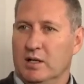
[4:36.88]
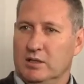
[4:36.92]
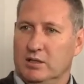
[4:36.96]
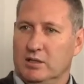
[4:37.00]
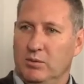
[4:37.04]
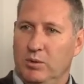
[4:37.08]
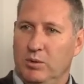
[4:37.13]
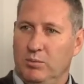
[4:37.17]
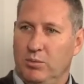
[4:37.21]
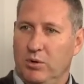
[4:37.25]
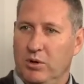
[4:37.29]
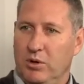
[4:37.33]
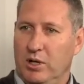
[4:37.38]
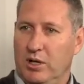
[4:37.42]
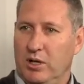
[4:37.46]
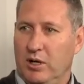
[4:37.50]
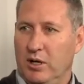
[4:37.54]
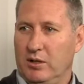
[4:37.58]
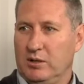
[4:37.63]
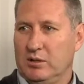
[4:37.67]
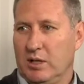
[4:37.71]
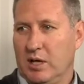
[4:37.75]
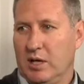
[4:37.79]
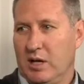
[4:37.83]
So we're probably
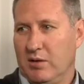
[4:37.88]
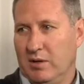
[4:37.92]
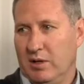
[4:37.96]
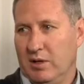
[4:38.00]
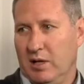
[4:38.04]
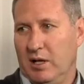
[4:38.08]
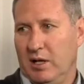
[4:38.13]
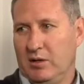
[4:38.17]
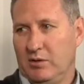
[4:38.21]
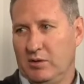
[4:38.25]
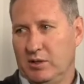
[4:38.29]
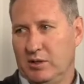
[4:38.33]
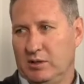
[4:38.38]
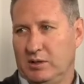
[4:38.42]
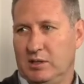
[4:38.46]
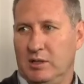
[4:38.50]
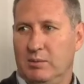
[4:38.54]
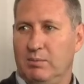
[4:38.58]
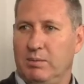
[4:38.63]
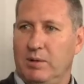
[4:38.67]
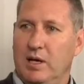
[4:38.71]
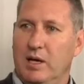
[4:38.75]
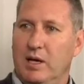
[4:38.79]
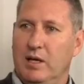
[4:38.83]
going to have an electricity
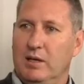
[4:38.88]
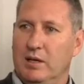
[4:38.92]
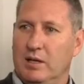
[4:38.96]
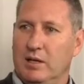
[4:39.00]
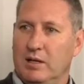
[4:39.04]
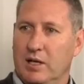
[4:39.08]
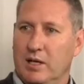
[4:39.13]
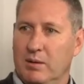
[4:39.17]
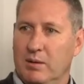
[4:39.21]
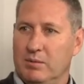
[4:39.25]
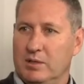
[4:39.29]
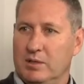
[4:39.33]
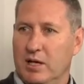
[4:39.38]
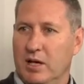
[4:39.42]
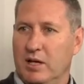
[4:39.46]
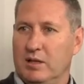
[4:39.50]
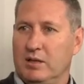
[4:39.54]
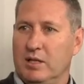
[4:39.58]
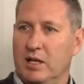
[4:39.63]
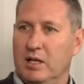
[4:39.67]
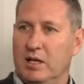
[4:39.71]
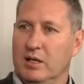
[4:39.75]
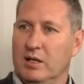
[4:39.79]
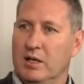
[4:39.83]
plan that comes out
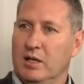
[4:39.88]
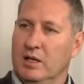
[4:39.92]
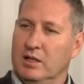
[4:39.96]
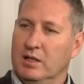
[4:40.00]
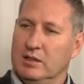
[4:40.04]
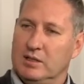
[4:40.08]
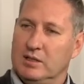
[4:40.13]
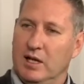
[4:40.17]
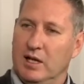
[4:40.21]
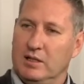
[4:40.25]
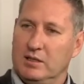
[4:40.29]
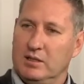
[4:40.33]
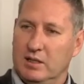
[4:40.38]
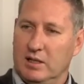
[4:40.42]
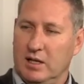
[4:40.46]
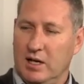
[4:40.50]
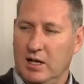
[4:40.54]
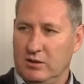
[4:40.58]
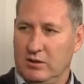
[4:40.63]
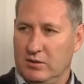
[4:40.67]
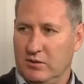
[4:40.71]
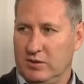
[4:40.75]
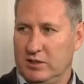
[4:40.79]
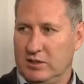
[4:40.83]
that takes
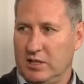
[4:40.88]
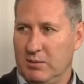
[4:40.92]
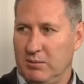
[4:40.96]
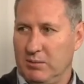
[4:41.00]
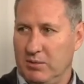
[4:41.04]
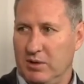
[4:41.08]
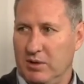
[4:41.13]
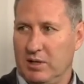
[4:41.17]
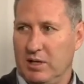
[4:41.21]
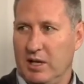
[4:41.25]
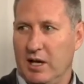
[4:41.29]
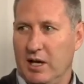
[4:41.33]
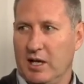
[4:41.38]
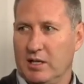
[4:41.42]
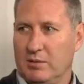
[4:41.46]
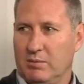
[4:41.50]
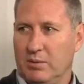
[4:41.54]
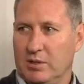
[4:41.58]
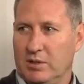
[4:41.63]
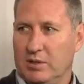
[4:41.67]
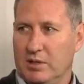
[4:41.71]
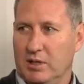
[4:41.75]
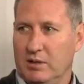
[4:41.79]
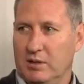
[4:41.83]
account of some of the gas
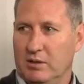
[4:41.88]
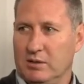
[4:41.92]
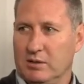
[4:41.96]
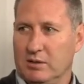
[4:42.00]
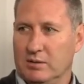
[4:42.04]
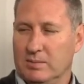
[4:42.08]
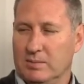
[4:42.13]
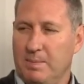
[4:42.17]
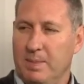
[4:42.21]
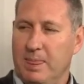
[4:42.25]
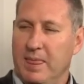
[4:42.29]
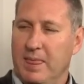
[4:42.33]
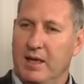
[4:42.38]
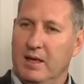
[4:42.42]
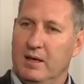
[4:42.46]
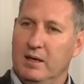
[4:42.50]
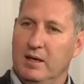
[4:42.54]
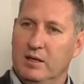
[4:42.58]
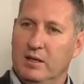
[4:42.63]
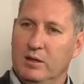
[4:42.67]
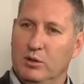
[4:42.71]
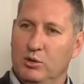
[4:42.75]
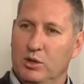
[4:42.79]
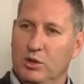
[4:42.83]
potential
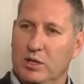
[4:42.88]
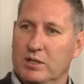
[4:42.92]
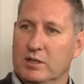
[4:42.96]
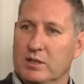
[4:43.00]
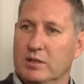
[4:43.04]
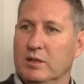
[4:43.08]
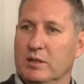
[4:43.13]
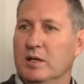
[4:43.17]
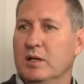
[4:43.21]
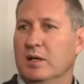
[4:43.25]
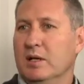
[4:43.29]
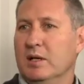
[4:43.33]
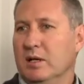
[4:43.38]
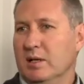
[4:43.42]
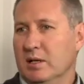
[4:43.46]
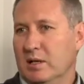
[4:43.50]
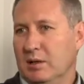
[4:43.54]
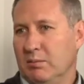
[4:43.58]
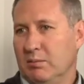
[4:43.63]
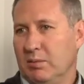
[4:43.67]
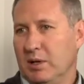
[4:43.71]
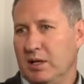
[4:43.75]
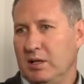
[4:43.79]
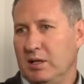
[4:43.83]
in the region,
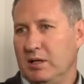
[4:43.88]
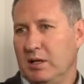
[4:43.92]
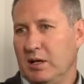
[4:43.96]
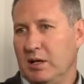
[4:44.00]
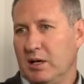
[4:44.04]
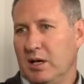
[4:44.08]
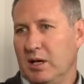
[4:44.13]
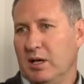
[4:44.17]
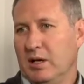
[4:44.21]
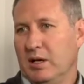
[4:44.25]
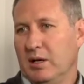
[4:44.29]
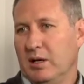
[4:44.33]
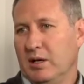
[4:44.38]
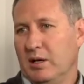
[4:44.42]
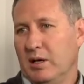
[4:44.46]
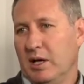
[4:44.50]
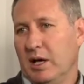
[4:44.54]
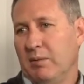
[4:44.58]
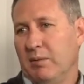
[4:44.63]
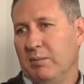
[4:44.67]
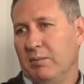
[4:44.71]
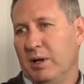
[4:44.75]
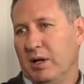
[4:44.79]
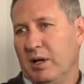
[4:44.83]
but, uh,
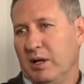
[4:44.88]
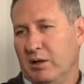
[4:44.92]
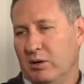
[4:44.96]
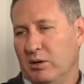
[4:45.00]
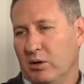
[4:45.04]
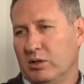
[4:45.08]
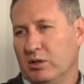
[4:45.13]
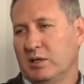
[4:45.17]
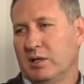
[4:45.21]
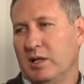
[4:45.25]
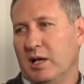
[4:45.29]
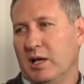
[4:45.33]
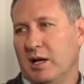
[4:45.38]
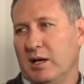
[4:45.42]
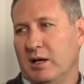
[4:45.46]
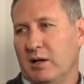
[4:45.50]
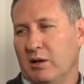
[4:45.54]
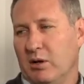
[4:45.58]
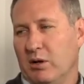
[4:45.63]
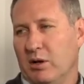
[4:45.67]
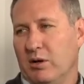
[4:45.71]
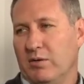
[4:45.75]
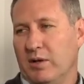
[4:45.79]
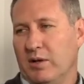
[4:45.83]
uh, but it looks like a
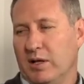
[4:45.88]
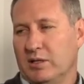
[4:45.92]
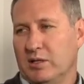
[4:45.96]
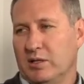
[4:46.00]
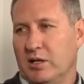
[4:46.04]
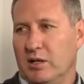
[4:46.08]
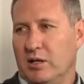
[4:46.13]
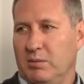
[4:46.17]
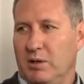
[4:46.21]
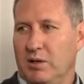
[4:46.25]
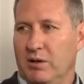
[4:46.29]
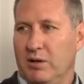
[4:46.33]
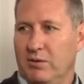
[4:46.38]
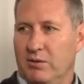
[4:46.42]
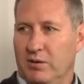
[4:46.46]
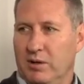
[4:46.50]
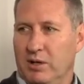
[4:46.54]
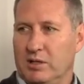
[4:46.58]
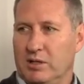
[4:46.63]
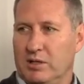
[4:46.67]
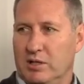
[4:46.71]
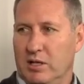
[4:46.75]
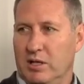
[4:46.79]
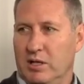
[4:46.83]
lot of that's going to be
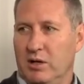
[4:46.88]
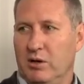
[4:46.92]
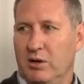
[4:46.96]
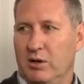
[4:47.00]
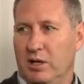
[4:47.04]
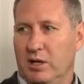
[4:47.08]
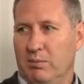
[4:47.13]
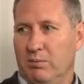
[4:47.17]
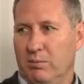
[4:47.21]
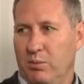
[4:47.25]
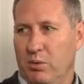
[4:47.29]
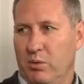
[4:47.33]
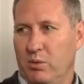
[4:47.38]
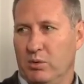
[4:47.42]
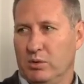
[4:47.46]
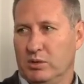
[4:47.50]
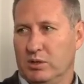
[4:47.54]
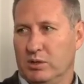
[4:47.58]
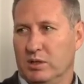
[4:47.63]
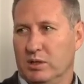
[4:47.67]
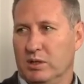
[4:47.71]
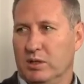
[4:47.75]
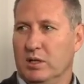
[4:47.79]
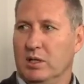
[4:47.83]
initially on
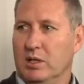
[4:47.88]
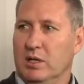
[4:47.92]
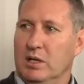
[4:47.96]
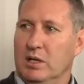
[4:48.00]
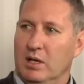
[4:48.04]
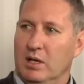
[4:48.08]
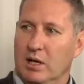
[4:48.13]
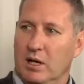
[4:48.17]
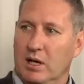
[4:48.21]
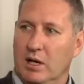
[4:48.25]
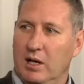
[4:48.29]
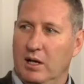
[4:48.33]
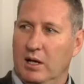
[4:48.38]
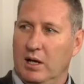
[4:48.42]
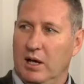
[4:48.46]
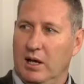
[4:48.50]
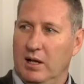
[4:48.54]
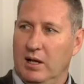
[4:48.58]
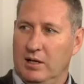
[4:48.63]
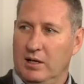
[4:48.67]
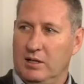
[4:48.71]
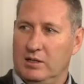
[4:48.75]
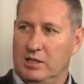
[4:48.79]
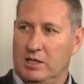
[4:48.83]
imported uh,
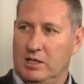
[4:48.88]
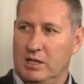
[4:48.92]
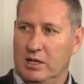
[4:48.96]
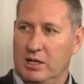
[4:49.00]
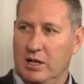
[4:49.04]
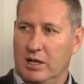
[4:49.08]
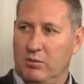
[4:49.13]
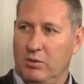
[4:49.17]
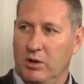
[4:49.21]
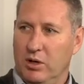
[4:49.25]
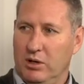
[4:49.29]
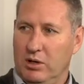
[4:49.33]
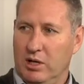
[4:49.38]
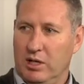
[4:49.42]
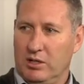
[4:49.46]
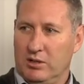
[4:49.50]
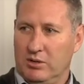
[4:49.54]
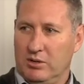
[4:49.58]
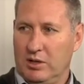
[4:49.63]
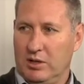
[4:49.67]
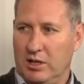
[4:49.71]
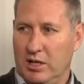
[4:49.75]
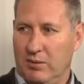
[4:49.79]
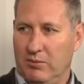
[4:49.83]
L N G that won't
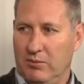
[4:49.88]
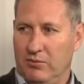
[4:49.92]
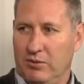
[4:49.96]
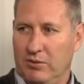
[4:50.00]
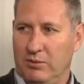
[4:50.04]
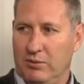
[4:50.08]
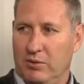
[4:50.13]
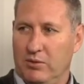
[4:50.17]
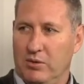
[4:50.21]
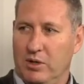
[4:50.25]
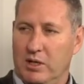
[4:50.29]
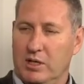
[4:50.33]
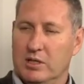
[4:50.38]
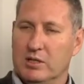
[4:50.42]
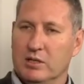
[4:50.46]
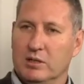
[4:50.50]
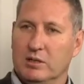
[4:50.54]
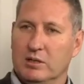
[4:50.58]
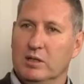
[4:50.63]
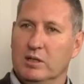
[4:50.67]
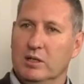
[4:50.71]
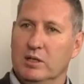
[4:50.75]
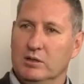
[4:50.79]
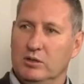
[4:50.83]
necessarily come from the region,
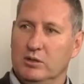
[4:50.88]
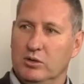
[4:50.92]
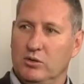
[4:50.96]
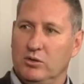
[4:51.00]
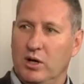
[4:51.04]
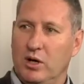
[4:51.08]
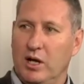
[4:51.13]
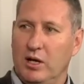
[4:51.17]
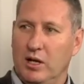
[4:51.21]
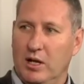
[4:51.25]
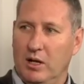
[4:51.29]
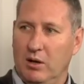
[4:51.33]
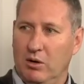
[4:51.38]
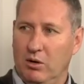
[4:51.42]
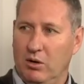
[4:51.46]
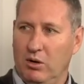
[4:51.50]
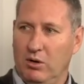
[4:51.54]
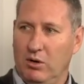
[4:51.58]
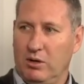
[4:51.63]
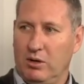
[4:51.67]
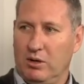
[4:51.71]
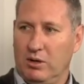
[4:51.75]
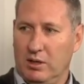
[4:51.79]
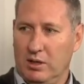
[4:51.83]
to try and
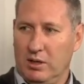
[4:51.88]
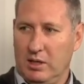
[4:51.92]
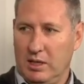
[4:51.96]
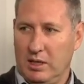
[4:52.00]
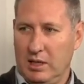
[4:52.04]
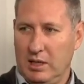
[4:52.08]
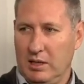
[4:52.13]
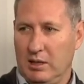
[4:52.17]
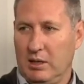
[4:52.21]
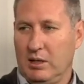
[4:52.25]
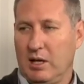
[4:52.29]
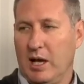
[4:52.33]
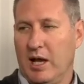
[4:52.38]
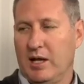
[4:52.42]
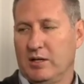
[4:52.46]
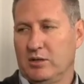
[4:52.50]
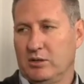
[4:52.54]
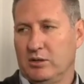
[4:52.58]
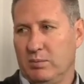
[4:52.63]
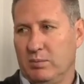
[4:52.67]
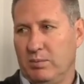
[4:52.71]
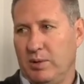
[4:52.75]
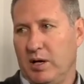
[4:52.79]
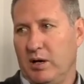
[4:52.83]
unlock the gas
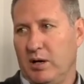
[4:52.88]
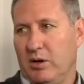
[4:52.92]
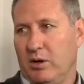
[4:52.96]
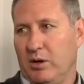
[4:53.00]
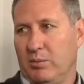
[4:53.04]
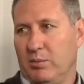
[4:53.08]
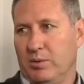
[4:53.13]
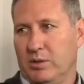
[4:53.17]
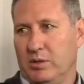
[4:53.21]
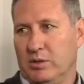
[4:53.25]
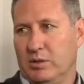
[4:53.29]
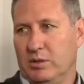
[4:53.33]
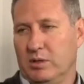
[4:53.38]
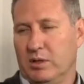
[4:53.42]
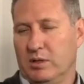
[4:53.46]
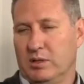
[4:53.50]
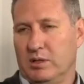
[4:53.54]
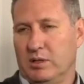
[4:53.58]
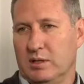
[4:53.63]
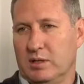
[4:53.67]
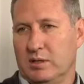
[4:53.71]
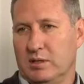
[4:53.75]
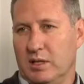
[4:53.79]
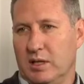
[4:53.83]
to power
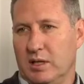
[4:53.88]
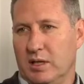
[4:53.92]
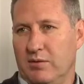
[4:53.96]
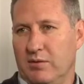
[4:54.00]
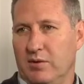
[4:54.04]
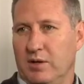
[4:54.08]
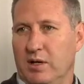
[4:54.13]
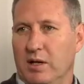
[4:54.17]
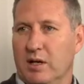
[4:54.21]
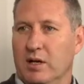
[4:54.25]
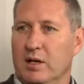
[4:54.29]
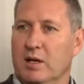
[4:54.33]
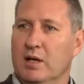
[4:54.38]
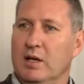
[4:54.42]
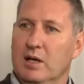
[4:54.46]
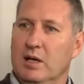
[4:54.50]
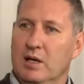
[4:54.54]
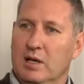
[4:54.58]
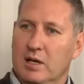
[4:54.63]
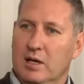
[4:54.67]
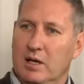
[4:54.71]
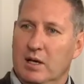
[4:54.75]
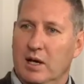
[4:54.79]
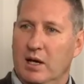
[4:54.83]
opportunity in South Africa.
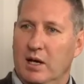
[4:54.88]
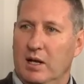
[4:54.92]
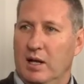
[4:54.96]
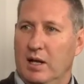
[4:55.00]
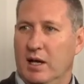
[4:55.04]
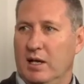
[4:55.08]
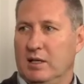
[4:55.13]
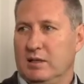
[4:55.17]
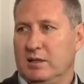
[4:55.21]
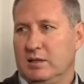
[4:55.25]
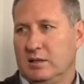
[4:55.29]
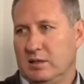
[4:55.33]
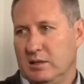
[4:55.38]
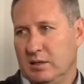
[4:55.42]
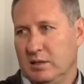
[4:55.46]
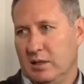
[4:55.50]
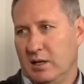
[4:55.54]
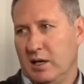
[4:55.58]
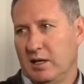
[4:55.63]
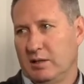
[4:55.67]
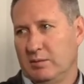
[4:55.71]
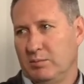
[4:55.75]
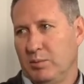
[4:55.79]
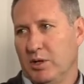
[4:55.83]
And as
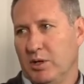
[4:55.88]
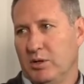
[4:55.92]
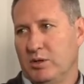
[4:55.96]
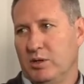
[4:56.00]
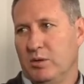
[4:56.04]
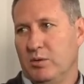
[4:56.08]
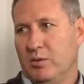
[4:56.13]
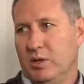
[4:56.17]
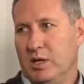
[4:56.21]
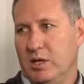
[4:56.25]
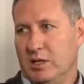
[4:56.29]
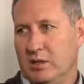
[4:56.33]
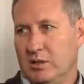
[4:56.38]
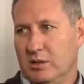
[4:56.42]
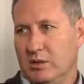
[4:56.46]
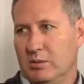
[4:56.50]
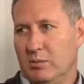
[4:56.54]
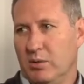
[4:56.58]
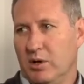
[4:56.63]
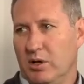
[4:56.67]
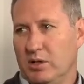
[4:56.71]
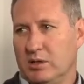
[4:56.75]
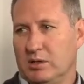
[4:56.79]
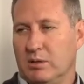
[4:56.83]
I suppose the regional
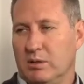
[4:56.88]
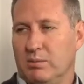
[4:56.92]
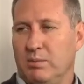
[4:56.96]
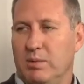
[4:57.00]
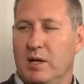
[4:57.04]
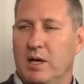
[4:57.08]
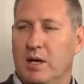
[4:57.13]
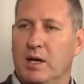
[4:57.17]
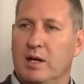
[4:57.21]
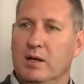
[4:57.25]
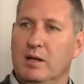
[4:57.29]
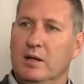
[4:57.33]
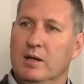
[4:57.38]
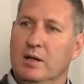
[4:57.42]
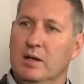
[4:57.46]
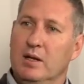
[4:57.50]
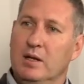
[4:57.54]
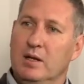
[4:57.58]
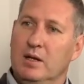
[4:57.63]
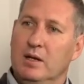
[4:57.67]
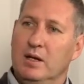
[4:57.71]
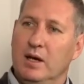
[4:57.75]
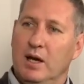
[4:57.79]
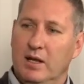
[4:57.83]
master plan
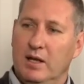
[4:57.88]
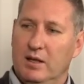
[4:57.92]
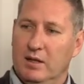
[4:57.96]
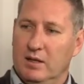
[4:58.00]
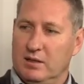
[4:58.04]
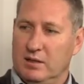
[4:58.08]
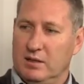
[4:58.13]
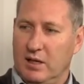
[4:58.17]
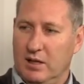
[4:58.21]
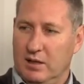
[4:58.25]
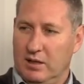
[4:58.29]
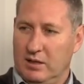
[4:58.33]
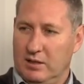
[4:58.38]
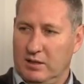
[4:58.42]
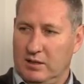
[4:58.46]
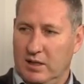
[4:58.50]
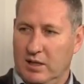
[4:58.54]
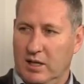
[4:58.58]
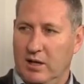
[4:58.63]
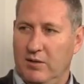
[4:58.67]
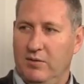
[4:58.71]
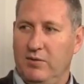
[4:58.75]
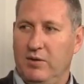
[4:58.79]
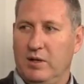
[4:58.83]
and the South,
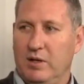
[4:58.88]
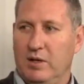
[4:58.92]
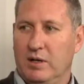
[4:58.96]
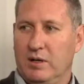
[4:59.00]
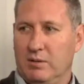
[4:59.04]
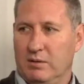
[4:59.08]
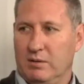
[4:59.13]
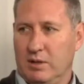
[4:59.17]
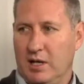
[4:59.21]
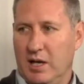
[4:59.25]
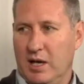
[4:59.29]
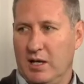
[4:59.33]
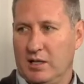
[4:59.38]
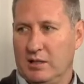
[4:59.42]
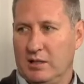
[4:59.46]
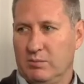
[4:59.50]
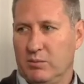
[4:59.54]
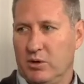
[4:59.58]
South African gas